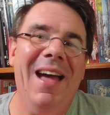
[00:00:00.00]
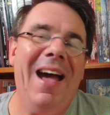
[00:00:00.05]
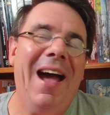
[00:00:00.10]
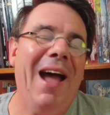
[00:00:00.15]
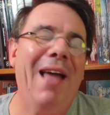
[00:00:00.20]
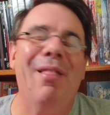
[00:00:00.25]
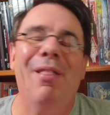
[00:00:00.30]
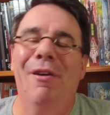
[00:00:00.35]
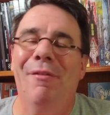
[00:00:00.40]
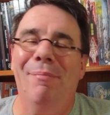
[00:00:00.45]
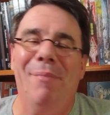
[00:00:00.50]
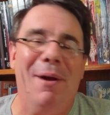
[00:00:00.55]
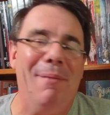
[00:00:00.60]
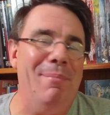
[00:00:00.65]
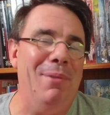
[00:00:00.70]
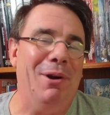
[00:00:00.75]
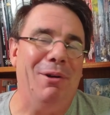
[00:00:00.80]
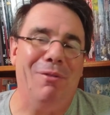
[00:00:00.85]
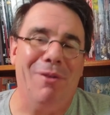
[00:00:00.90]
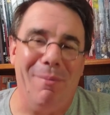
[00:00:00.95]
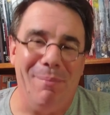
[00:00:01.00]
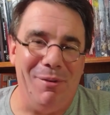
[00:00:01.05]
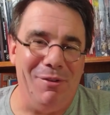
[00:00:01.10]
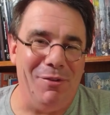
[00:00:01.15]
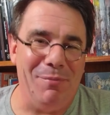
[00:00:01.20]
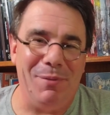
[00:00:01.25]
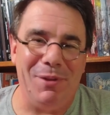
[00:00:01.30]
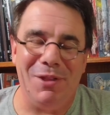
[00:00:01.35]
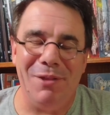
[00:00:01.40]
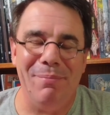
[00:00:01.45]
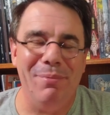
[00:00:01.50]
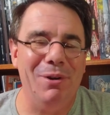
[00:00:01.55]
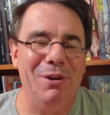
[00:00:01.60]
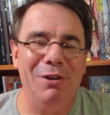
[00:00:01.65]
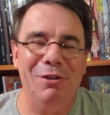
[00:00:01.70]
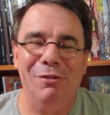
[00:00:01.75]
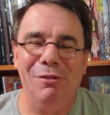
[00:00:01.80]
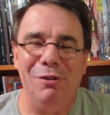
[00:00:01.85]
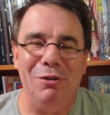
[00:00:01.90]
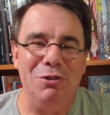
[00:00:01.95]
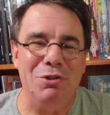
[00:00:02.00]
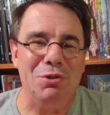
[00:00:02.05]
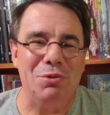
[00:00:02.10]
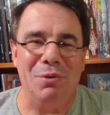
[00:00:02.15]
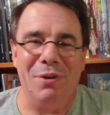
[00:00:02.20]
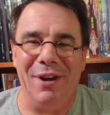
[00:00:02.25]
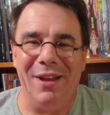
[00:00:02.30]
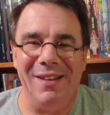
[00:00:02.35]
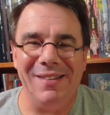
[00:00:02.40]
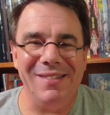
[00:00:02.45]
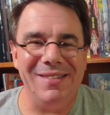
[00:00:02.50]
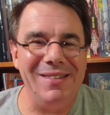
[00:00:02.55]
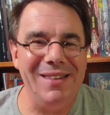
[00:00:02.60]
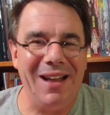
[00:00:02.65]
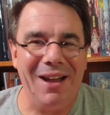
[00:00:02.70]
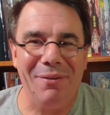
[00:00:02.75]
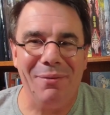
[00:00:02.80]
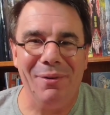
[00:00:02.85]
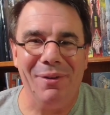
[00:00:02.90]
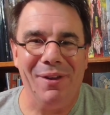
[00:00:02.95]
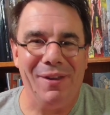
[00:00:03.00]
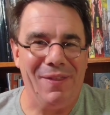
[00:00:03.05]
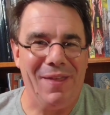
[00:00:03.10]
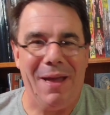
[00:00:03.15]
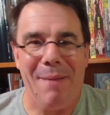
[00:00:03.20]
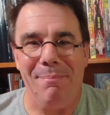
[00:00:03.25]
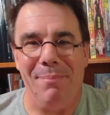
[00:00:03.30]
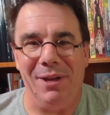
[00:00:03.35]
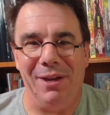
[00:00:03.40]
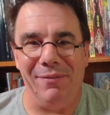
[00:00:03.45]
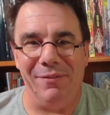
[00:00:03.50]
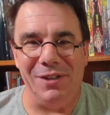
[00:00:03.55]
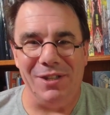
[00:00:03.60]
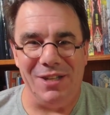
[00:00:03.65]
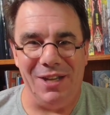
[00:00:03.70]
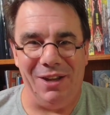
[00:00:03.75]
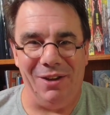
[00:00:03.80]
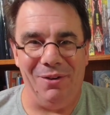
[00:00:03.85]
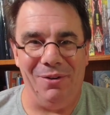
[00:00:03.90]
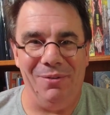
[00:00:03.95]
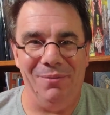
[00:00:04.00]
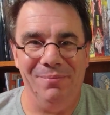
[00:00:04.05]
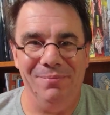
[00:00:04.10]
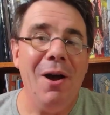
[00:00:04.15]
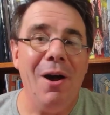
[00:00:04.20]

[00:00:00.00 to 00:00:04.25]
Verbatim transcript: I love my book ribbons, but the book is so short, it's not really that big of a deal